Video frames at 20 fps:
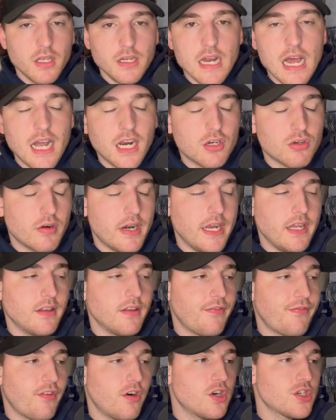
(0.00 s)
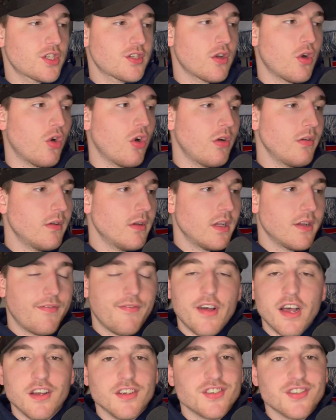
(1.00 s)
Not great. The first goal,
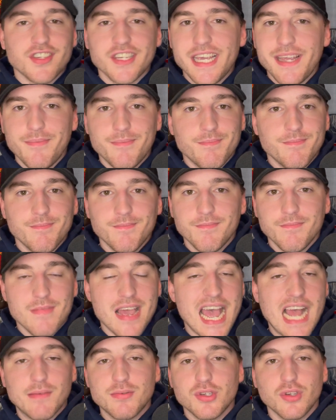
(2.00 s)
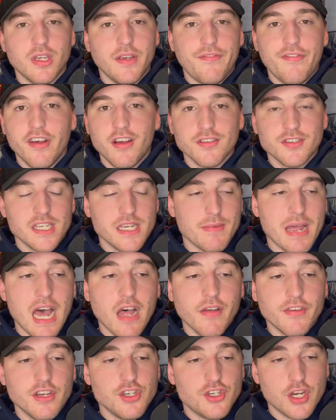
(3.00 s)
fell asleep. Absolutely fell asleep.
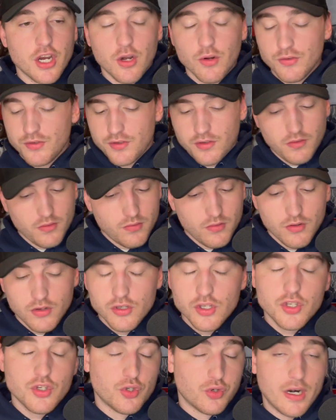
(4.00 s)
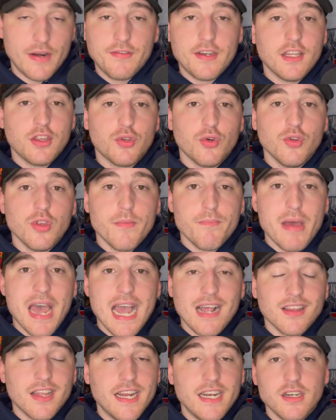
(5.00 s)
Alvin Jones drifted through the
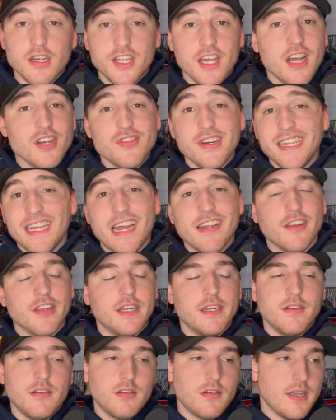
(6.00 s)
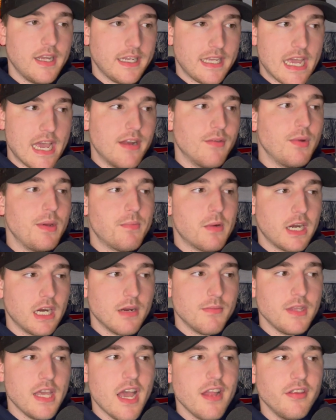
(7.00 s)
back line. DeAndre Yedlin, again, we bring
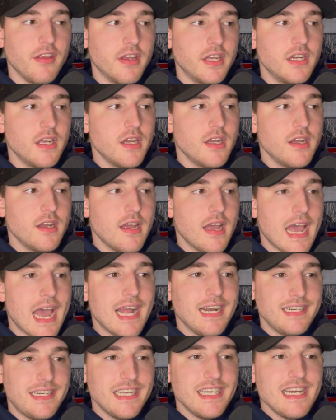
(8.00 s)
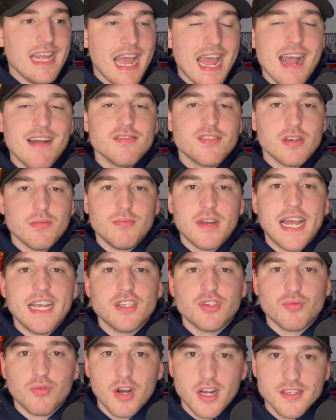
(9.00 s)
up Yedlin, did have some
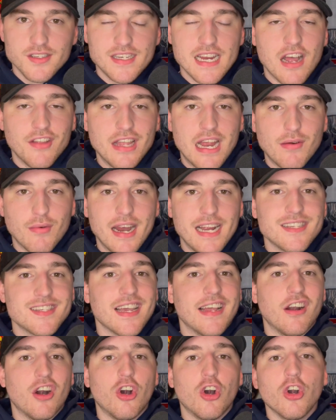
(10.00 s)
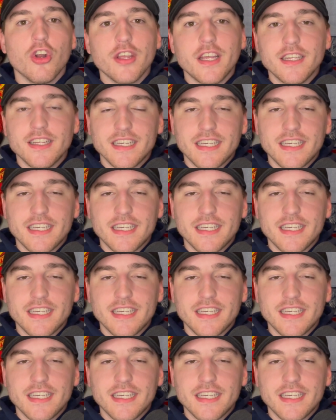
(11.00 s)
nice runs down that right side early in the